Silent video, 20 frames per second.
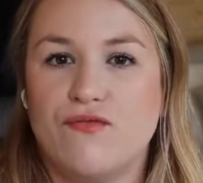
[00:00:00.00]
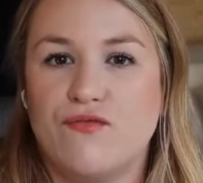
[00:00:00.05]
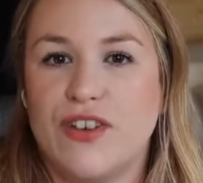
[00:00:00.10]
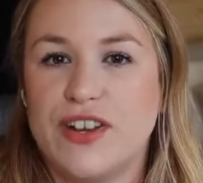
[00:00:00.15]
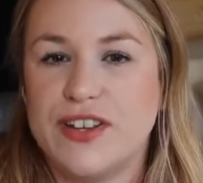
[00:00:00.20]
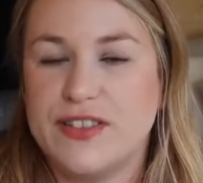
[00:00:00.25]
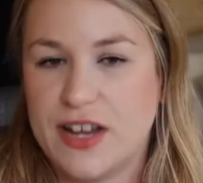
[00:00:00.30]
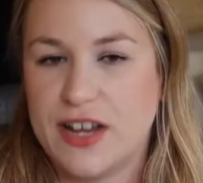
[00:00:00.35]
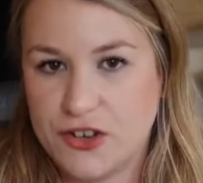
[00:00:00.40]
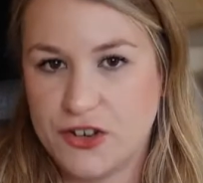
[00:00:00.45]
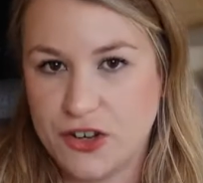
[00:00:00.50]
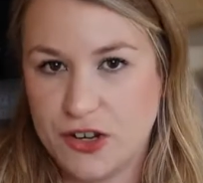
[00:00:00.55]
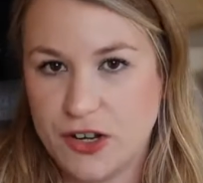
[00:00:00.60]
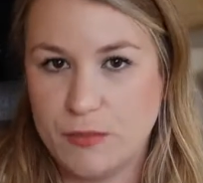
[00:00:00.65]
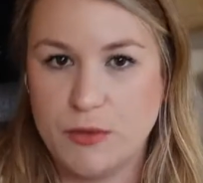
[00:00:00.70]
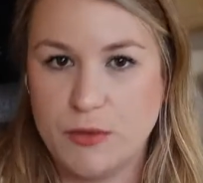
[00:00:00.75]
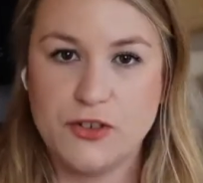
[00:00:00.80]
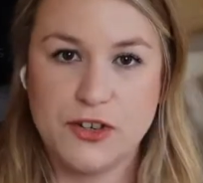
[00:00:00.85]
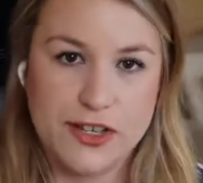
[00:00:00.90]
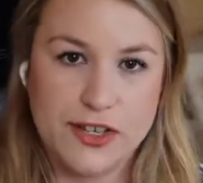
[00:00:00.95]
recession
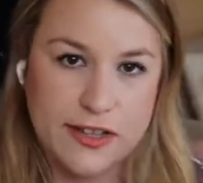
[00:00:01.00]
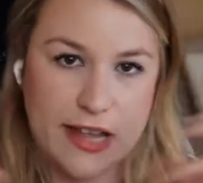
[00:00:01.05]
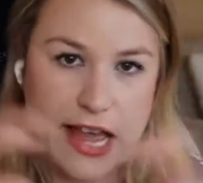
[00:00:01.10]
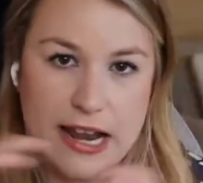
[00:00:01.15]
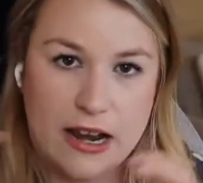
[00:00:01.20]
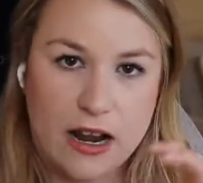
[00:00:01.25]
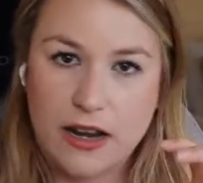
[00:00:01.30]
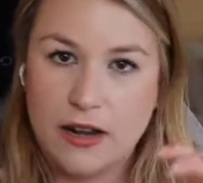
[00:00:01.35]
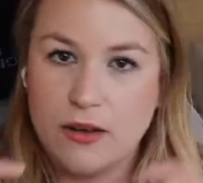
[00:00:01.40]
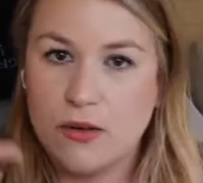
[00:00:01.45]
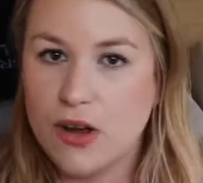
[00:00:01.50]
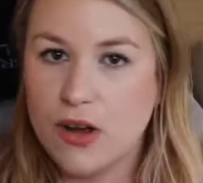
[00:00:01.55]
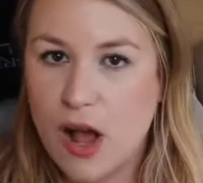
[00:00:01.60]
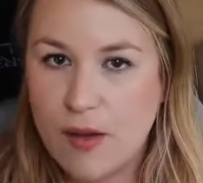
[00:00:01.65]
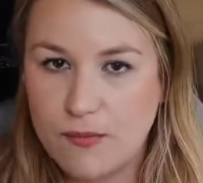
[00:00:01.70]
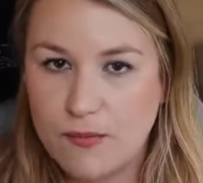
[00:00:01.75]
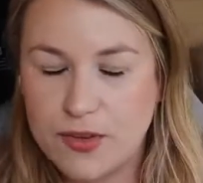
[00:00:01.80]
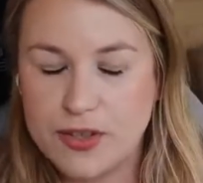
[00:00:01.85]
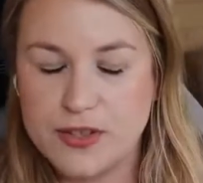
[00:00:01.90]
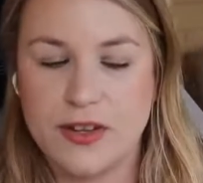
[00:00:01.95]
and we'll just stay in our little
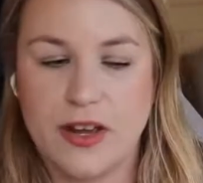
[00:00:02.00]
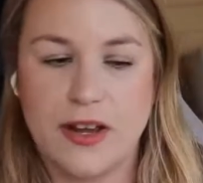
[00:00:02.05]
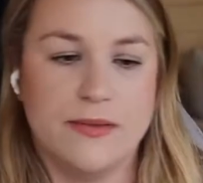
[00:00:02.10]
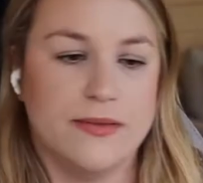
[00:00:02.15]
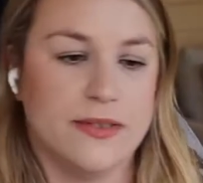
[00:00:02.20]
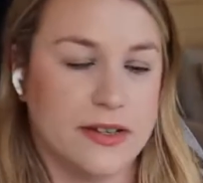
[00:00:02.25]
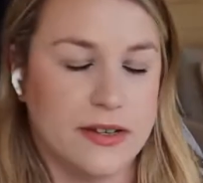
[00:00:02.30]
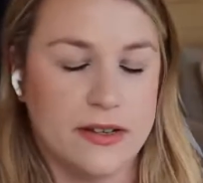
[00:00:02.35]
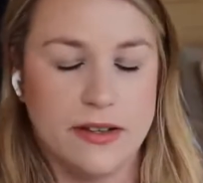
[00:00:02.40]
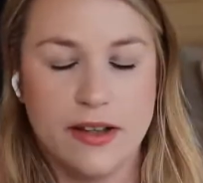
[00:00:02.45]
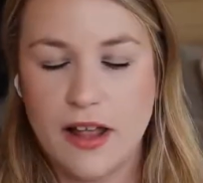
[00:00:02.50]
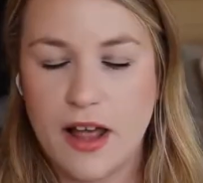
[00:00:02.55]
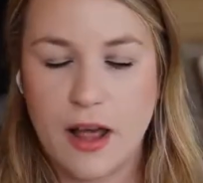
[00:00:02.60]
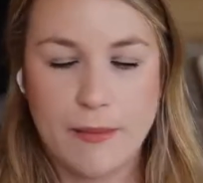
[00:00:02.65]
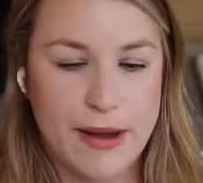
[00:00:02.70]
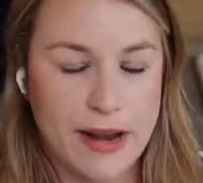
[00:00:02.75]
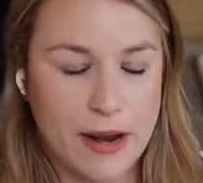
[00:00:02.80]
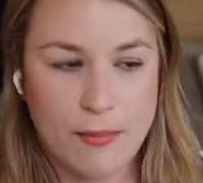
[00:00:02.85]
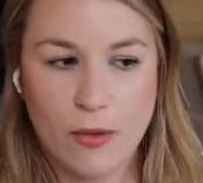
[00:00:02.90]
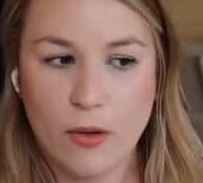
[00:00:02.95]
comfort zones and i
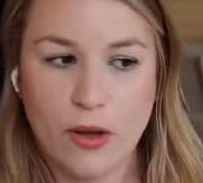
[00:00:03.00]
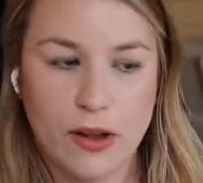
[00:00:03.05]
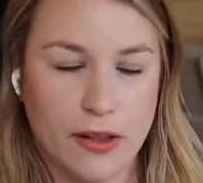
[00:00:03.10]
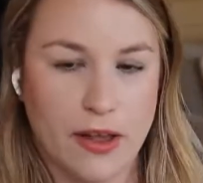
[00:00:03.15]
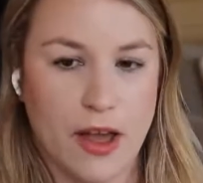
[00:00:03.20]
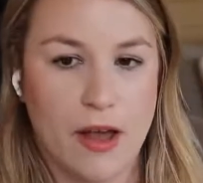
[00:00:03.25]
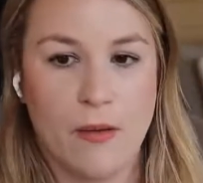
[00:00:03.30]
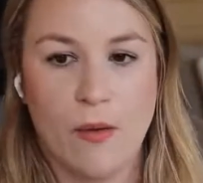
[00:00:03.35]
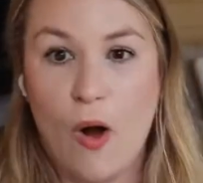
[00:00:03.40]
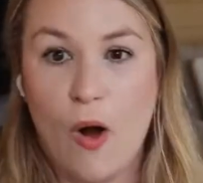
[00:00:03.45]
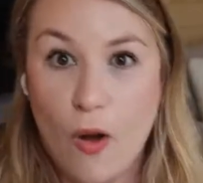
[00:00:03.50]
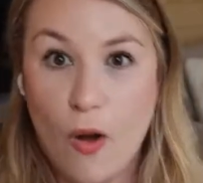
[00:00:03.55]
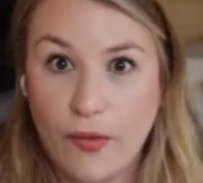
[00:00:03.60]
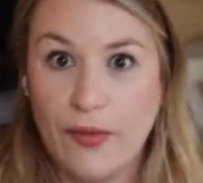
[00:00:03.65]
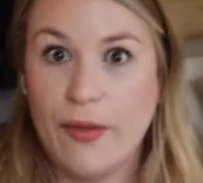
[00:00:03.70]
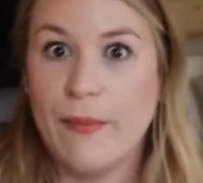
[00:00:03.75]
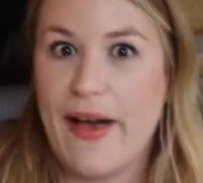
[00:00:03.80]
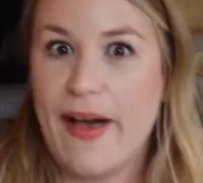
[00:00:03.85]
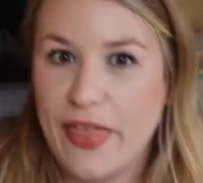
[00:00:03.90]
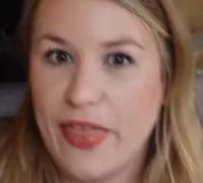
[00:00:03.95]
mean i'm not going to go
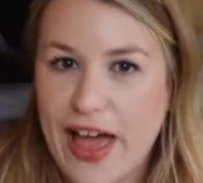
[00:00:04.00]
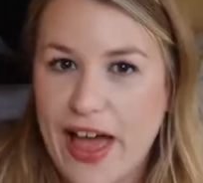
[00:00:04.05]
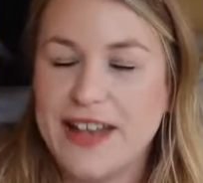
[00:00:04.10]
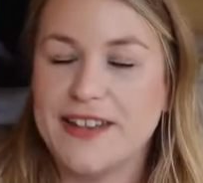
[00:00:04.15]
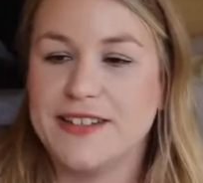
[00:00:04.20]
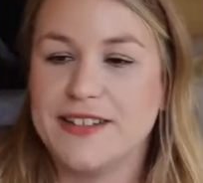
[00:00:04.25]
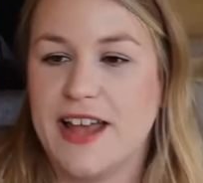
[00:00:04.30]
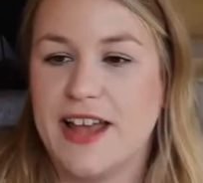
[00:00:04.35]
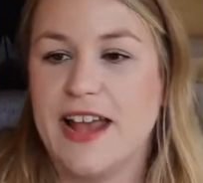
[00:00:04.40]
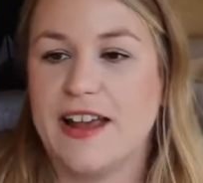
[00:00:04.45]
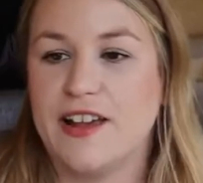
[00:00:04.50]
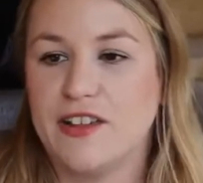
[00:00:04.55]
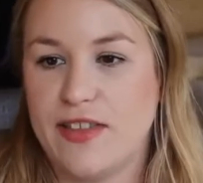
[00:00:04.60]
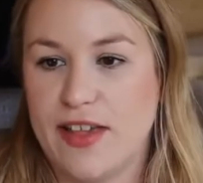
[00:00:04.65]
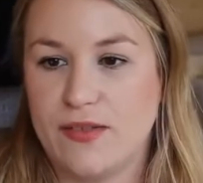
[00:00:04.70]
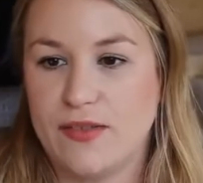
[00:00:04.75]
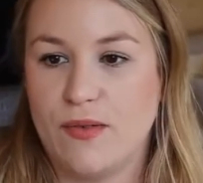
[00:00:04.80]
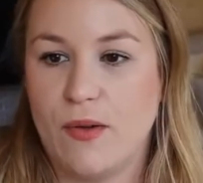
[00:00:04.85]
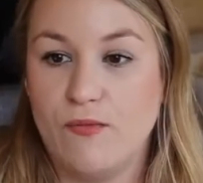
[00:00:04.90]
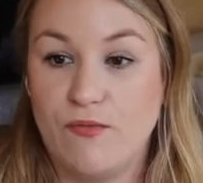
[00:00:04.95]
on about that today because
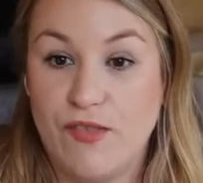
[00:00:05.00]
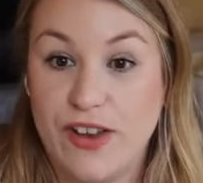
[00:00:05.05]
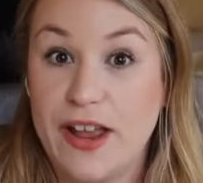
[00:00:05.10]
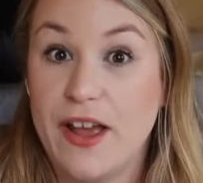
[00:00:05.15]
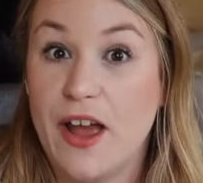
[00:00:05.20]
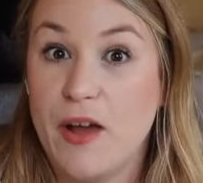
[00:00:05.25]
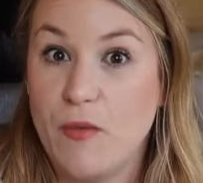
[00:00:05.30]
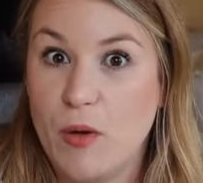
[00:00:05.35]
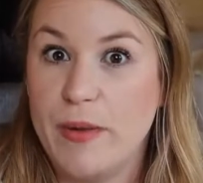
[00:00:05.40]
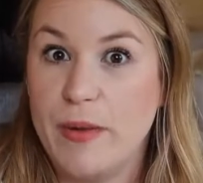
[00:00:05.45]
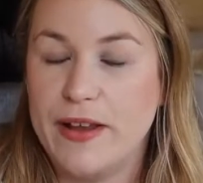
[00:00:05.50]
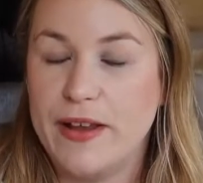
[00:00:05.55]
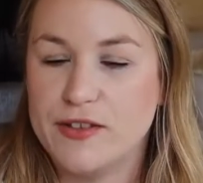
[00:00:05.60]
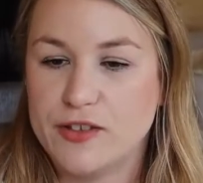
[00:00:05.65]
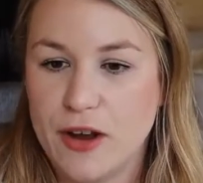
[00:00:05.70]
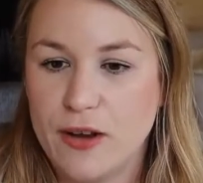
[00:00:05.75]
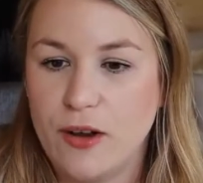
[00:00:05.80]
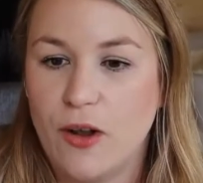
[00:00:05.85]
this video will be so